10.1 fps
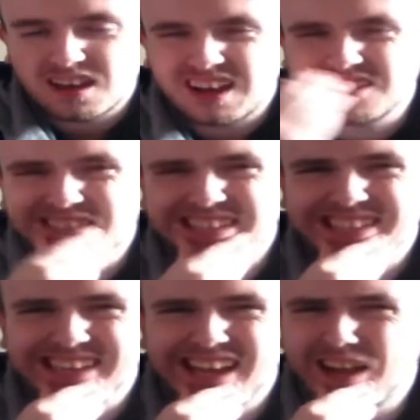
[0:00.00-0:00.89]
Actually,
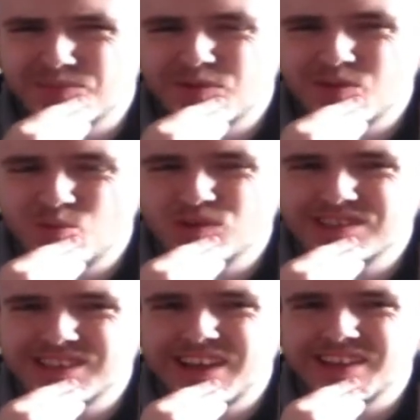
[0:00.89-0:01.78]
yeah, I probably would
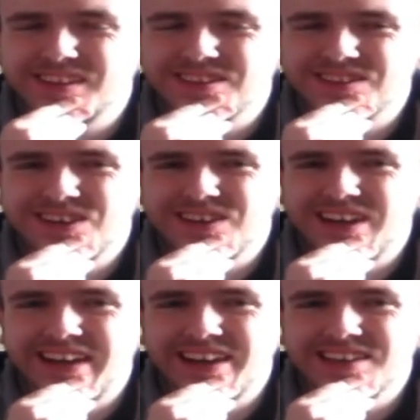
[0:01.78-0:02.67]
say that The Dark
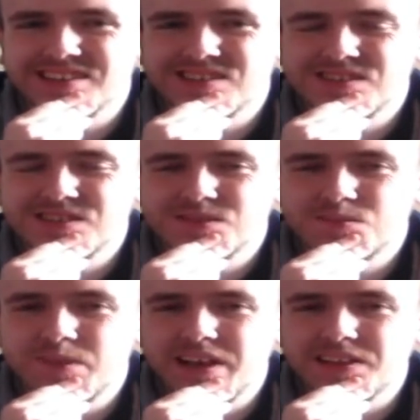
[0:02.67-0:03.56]
Knight is
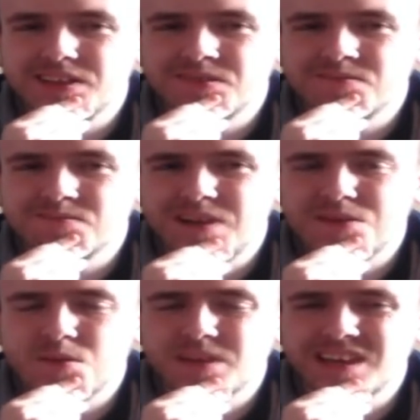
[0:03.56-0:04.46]
better than
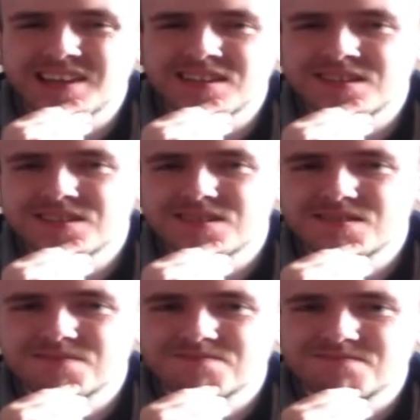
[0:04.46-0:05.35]
Batman Begins.
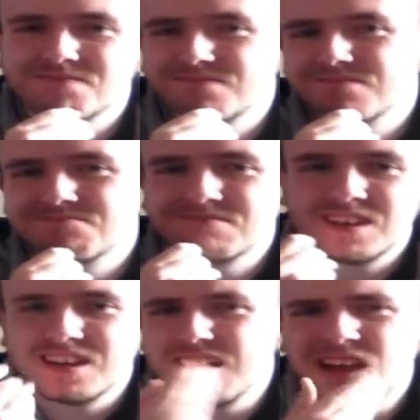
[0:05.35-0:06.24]

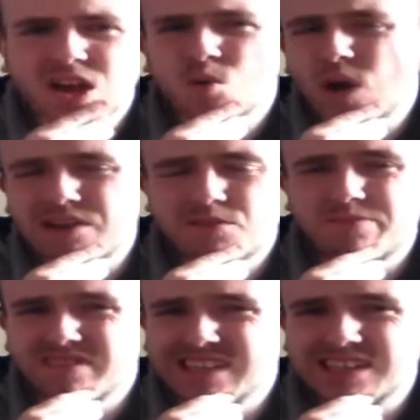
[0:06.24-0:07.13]
Quite
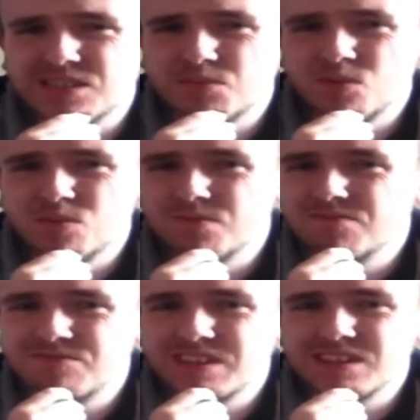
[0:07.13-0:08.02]
predictable,
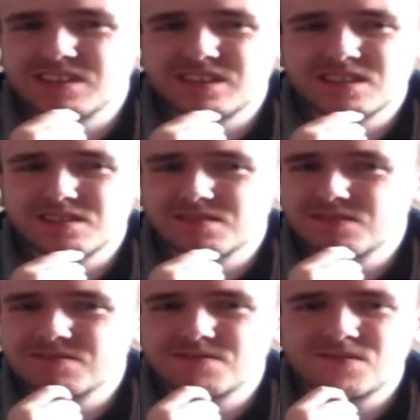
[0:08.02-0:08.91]
really,
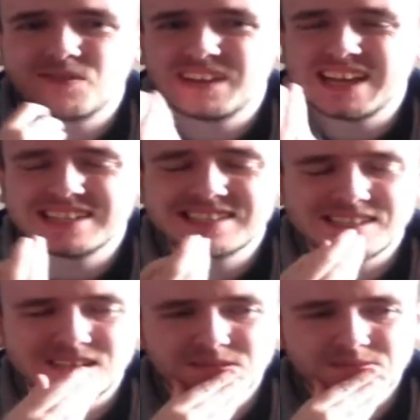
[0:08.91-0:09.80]
of an answer.